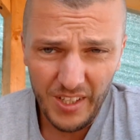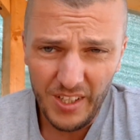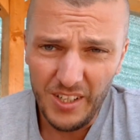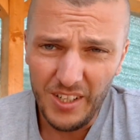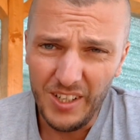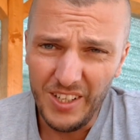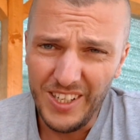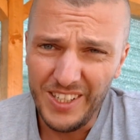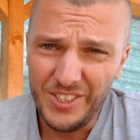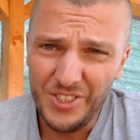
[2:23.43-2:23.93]

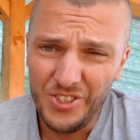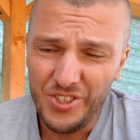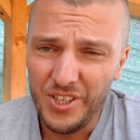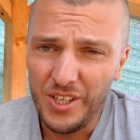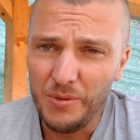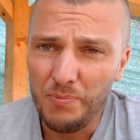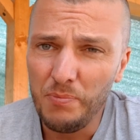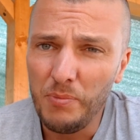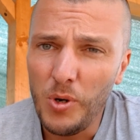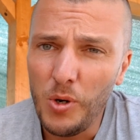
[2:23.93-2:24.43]
Let's
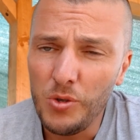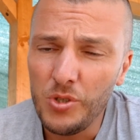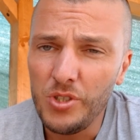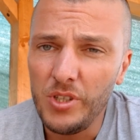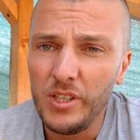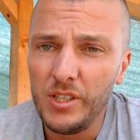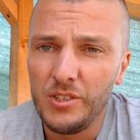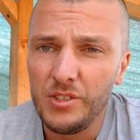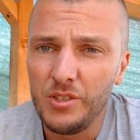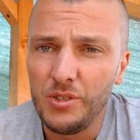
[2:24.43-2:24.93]
stick
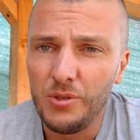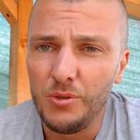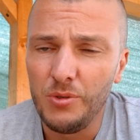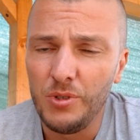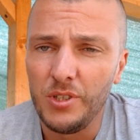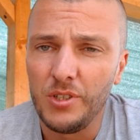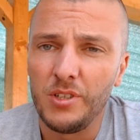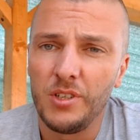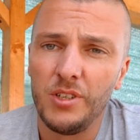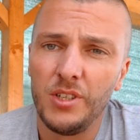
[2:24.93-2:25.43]
mostly
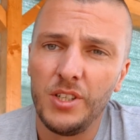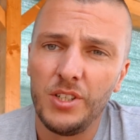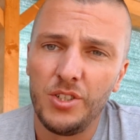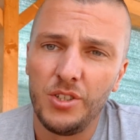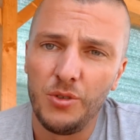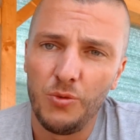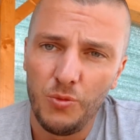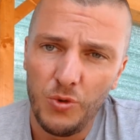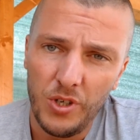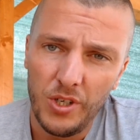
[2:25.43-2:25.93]
to
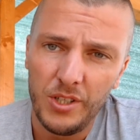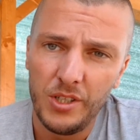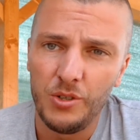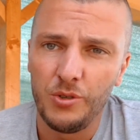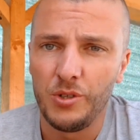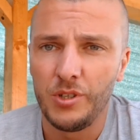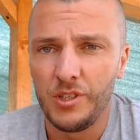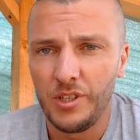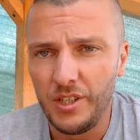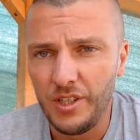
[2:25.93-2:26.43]
condition 1
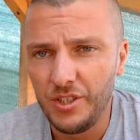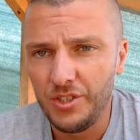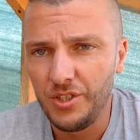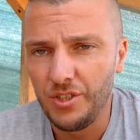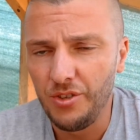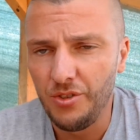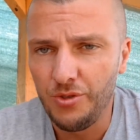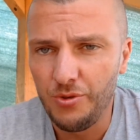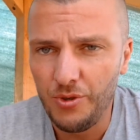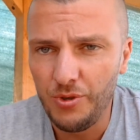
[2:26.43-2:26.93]
or
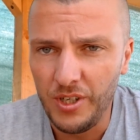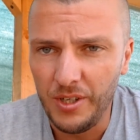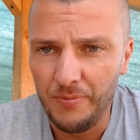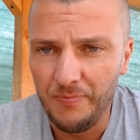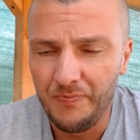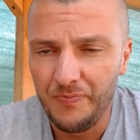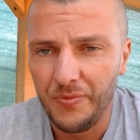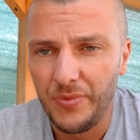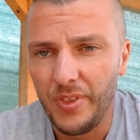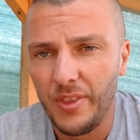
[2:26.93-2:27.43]
condition 3.
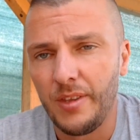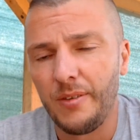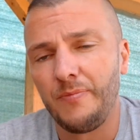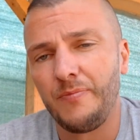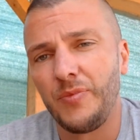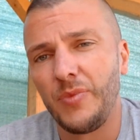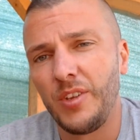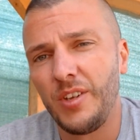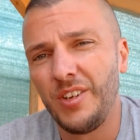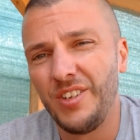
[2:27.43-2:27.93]

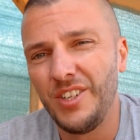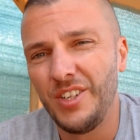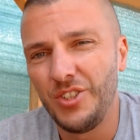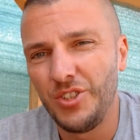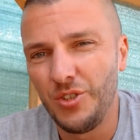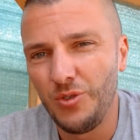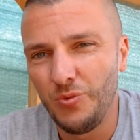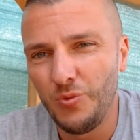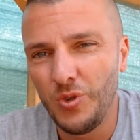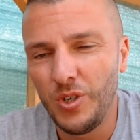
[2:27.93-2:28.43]

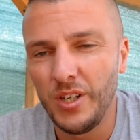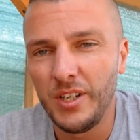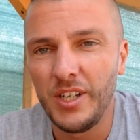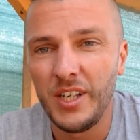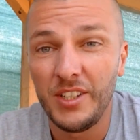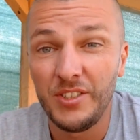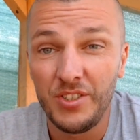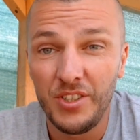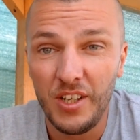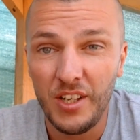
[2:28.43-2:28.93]
Condition 1
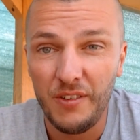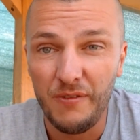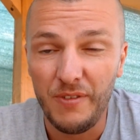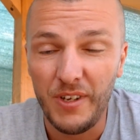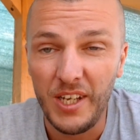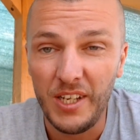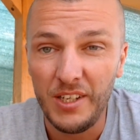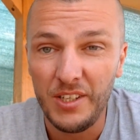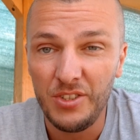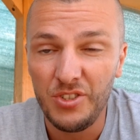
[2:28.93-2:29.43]
has the
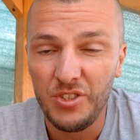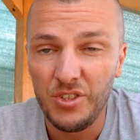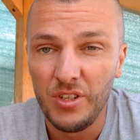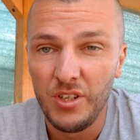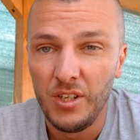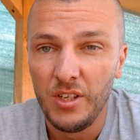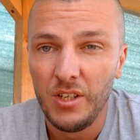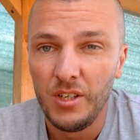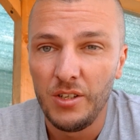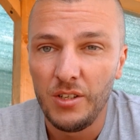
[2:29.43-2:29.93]
advantage
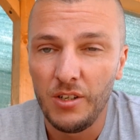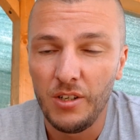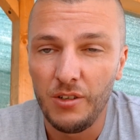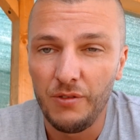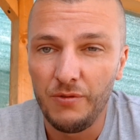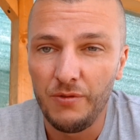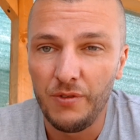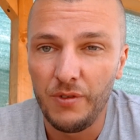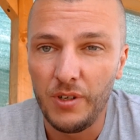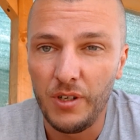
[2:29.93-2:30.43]

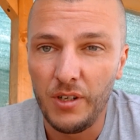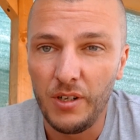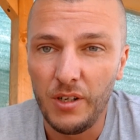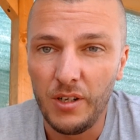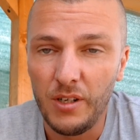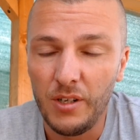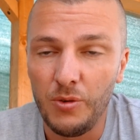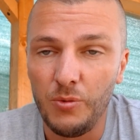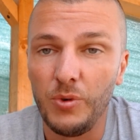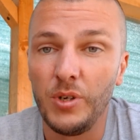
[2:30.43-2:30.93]
of
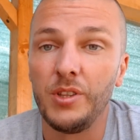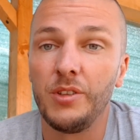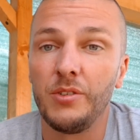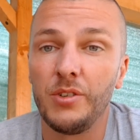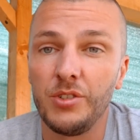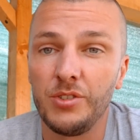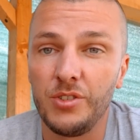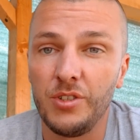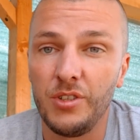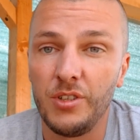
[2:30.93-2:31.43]
when
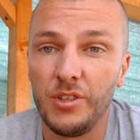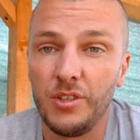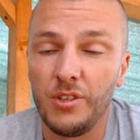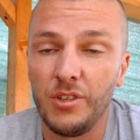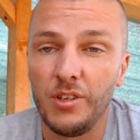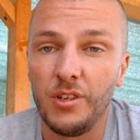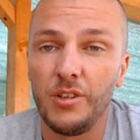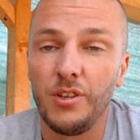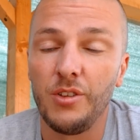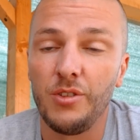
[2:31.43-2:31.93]
there's a
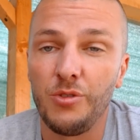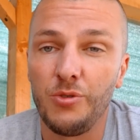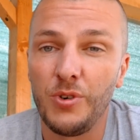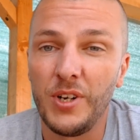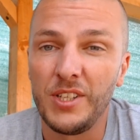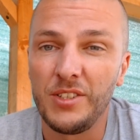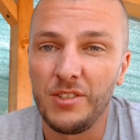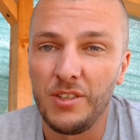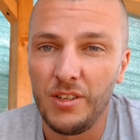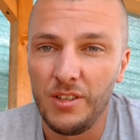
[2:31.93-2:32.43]

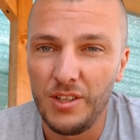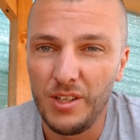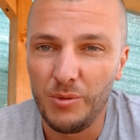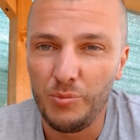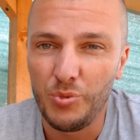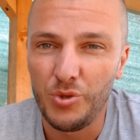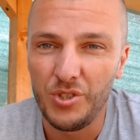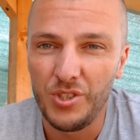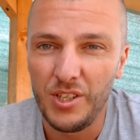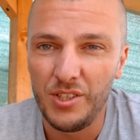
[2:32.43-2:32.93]
threat
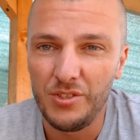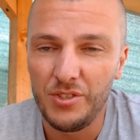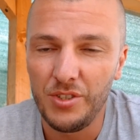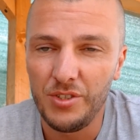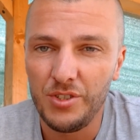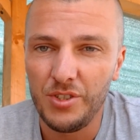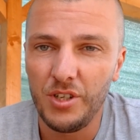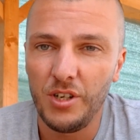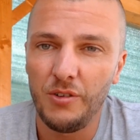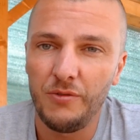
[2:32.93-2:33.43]
that presents
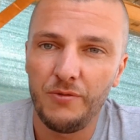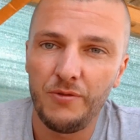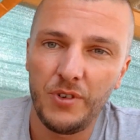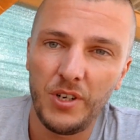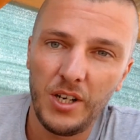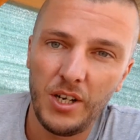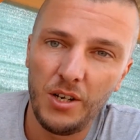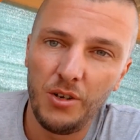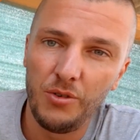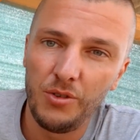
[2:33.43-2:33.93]
itself,
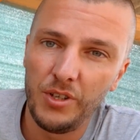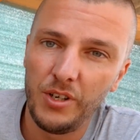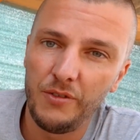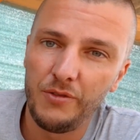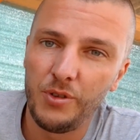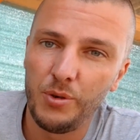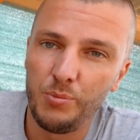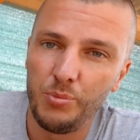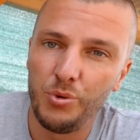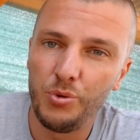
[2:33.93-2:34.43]
I only
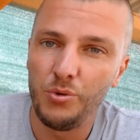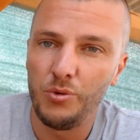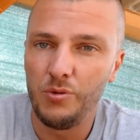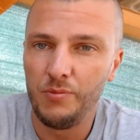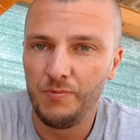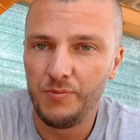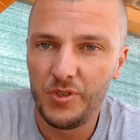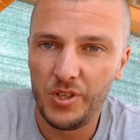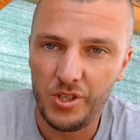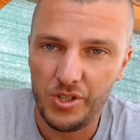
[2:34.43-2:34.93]
have to
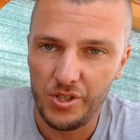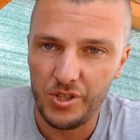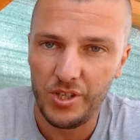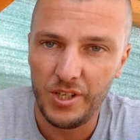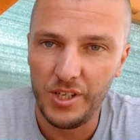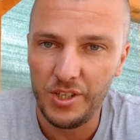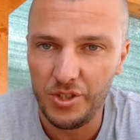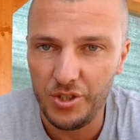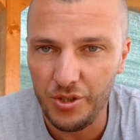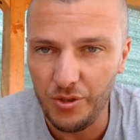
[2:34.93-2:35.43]
pull
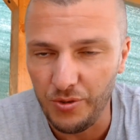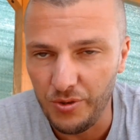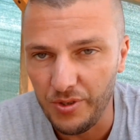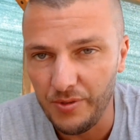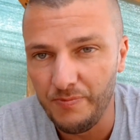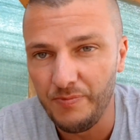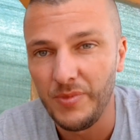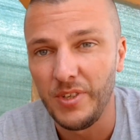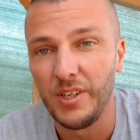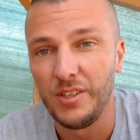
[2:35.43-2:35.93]
and shoot.
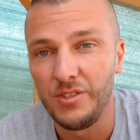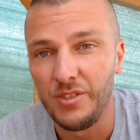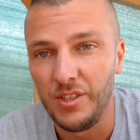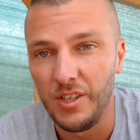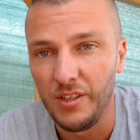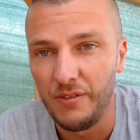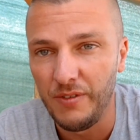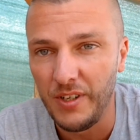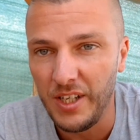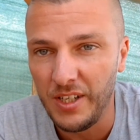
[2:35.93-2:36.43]
It's
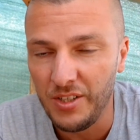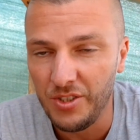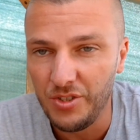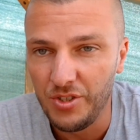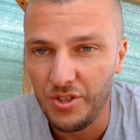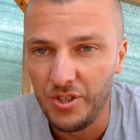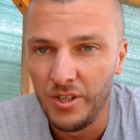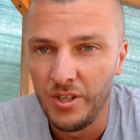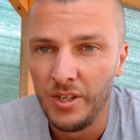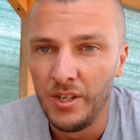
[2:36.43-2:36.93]
the
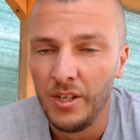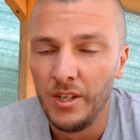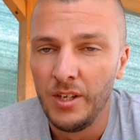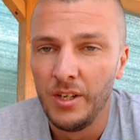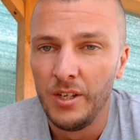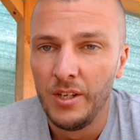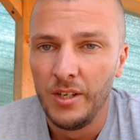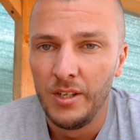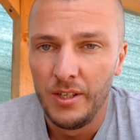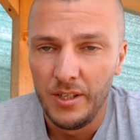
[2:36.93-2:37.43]
advantage.
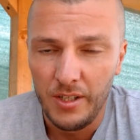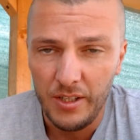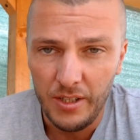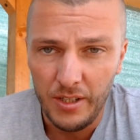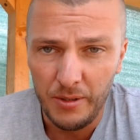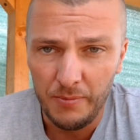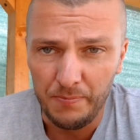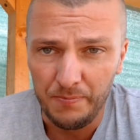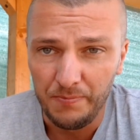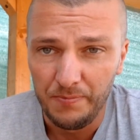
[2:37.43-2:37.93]

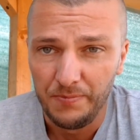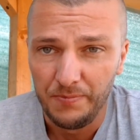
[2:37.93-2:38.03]
In